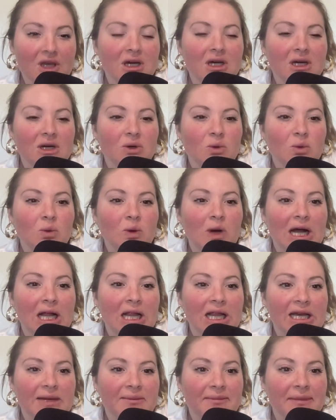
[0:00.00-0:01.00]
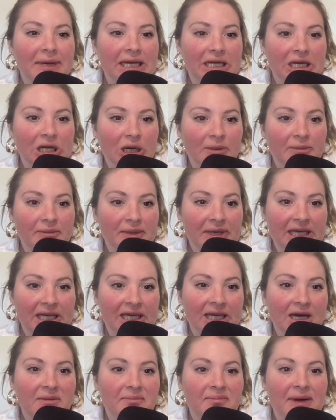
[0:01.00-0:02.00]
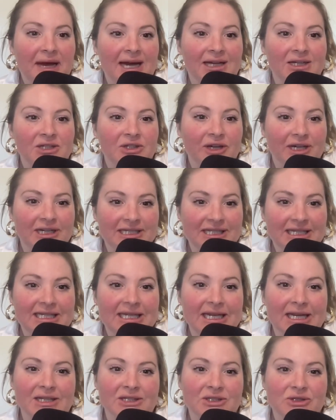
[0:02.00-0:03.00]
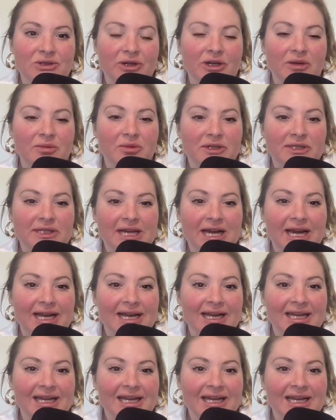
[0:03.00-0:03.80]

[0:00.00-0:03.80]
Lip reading: While it might not be a bad, crazy dating story per se,